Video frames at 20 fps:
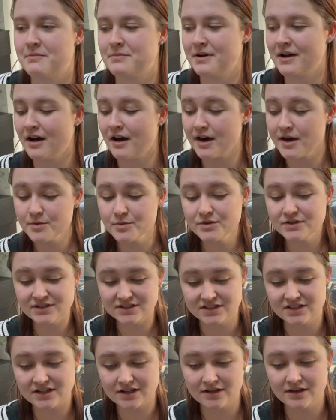But I want
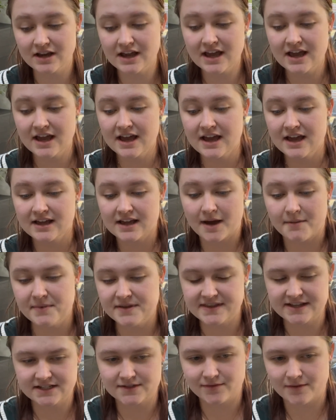to come at
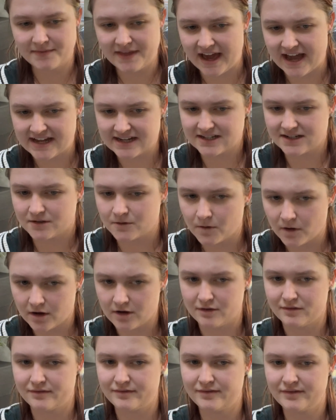this from the angle
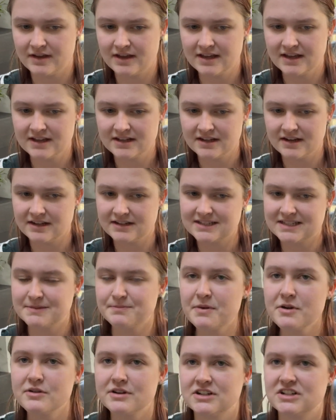of
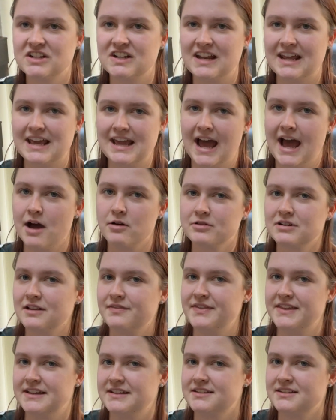spiritually, how could
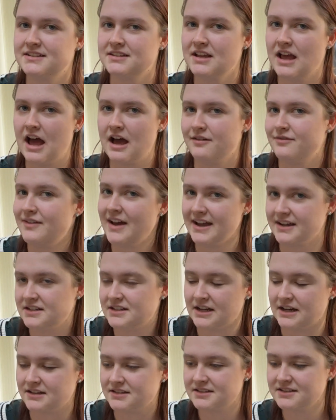this affect
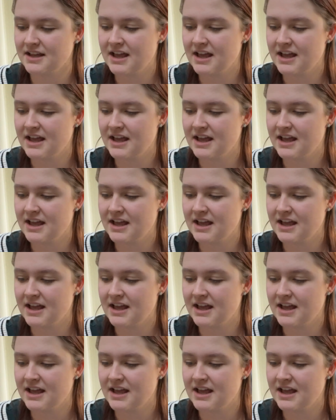us?